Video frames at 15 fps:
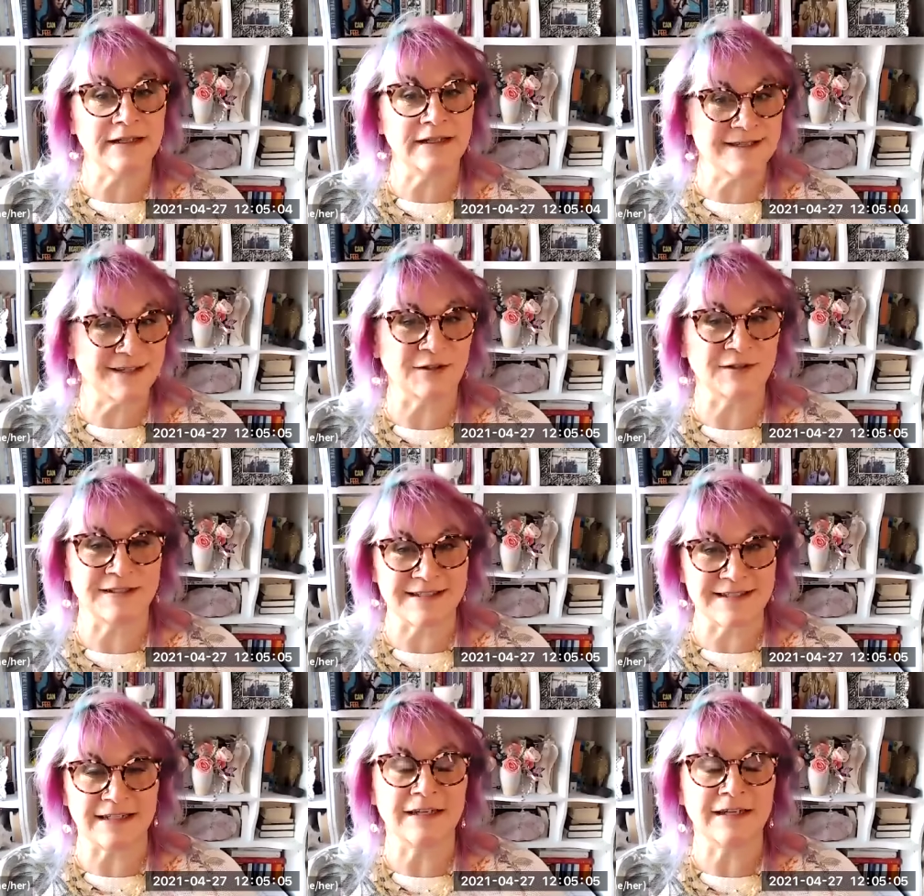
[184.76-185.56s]

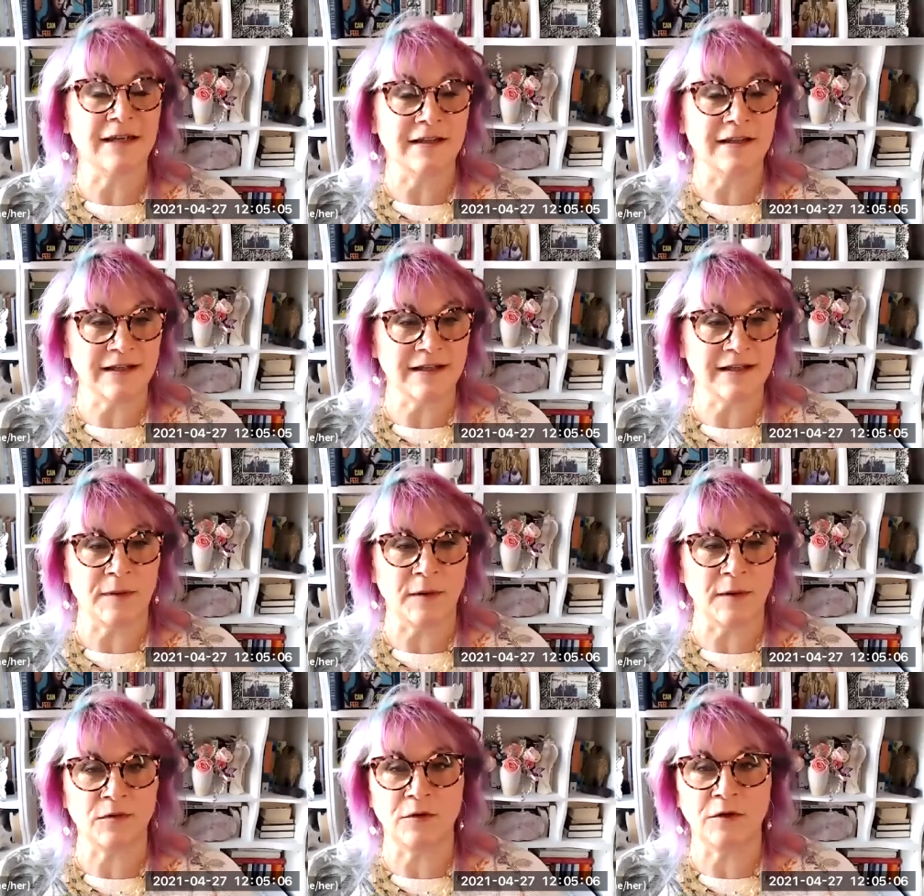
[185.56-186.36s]
consultancy, that's a
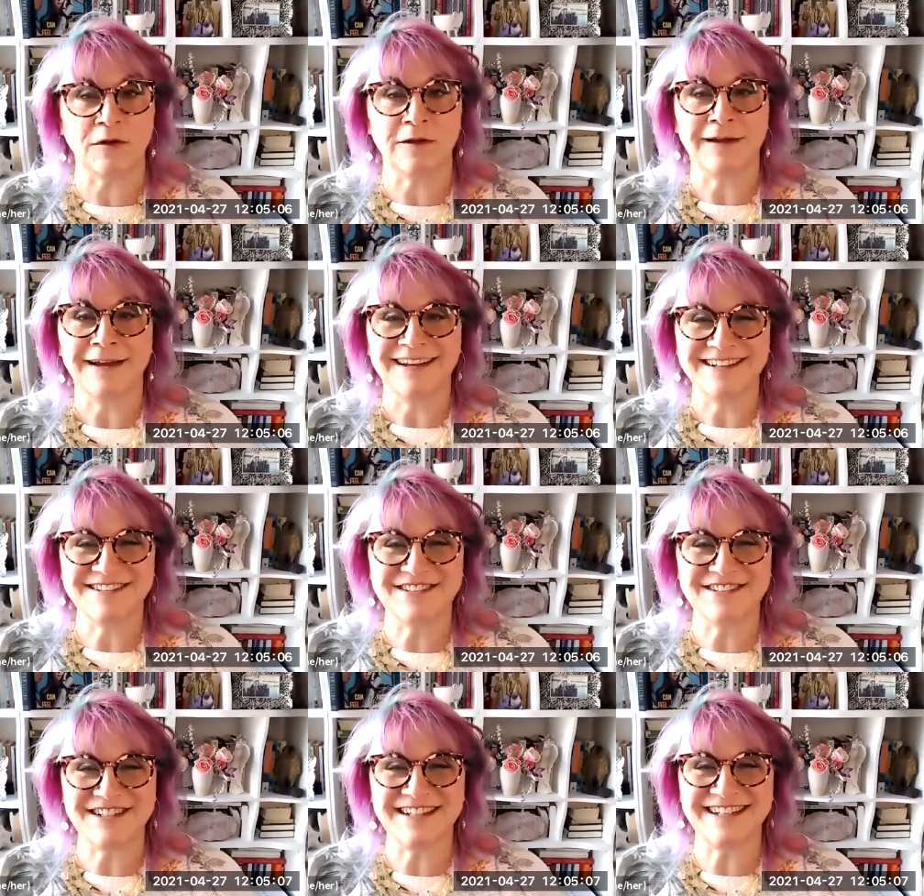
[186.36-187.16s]
mouthful,
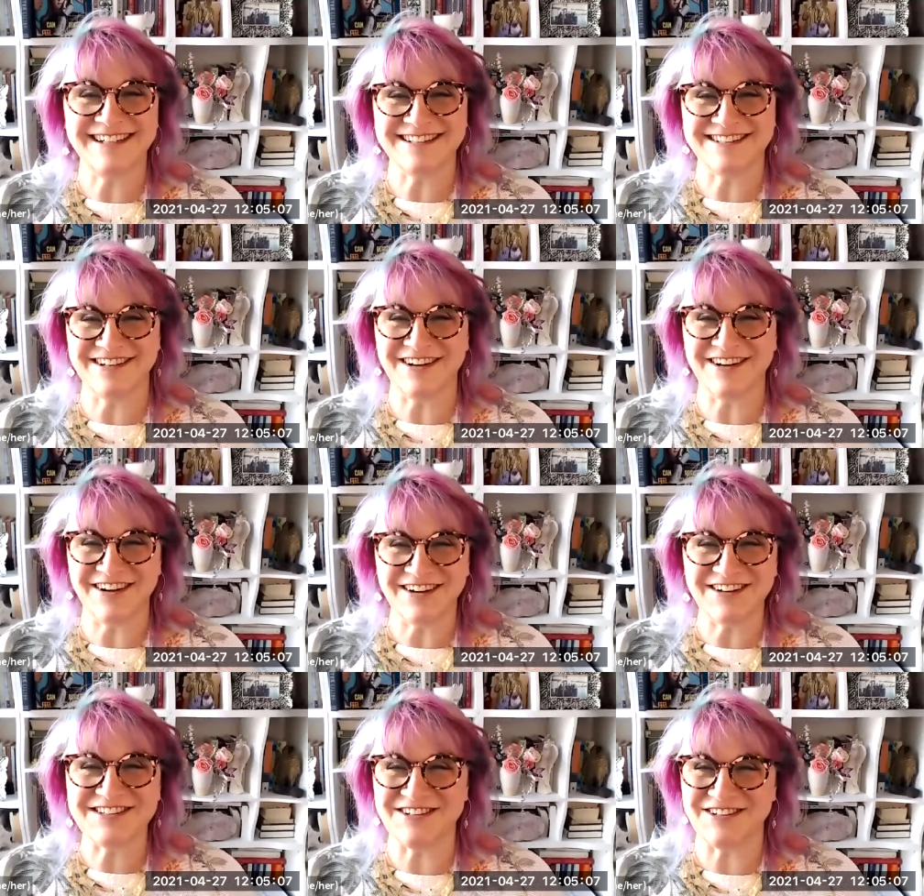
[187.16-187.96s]
she is
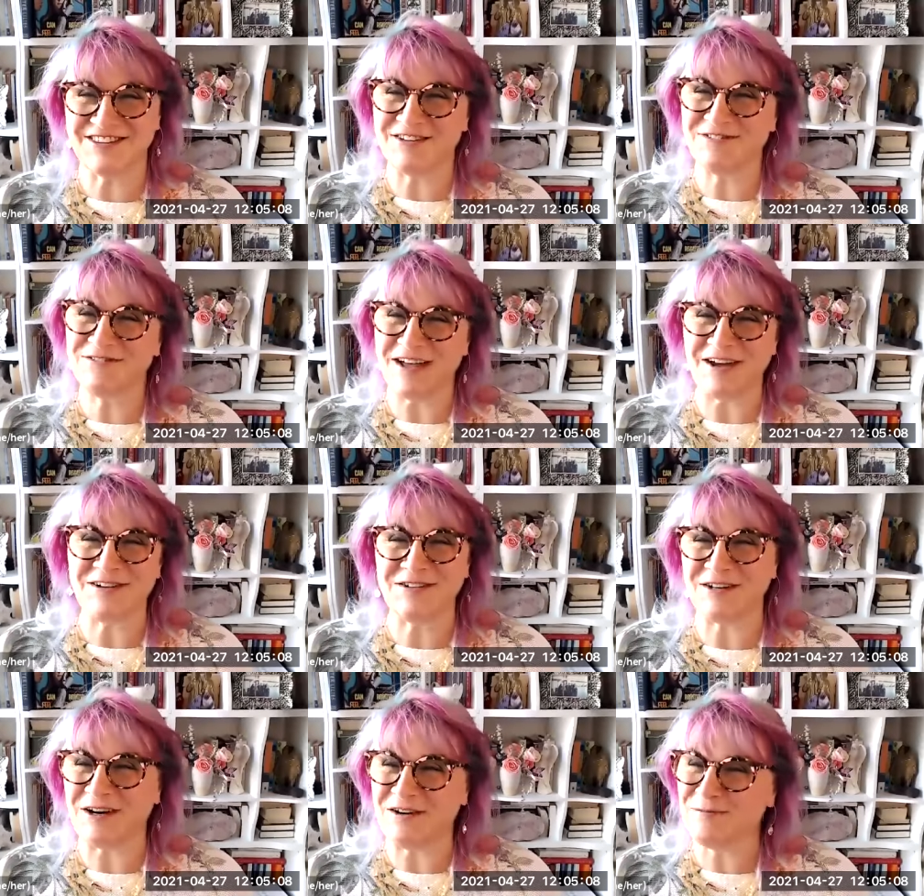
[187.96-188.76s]
also the
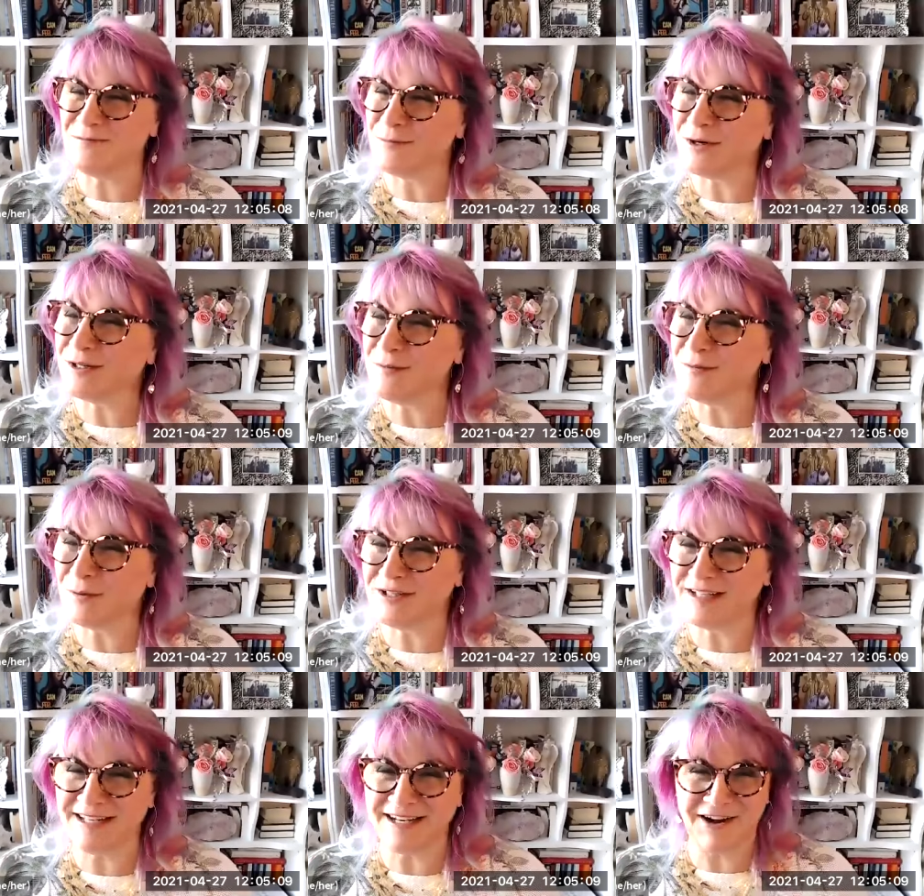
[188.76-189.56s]
founder of Perky
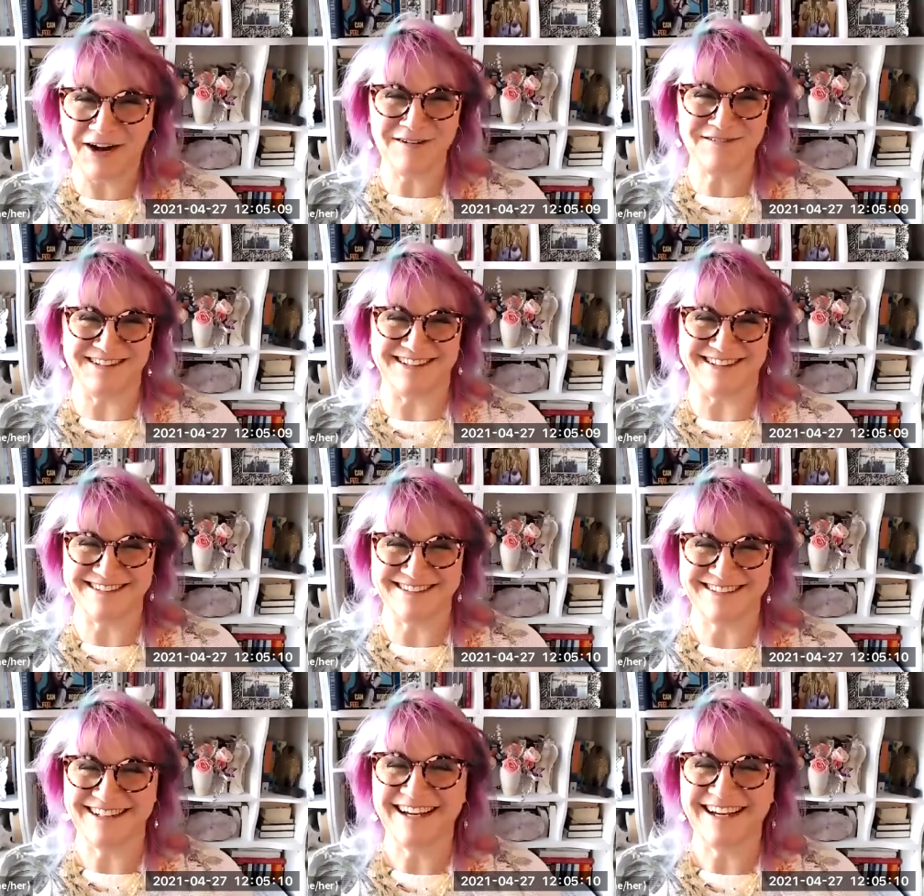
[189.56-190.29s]
Perky Coffee,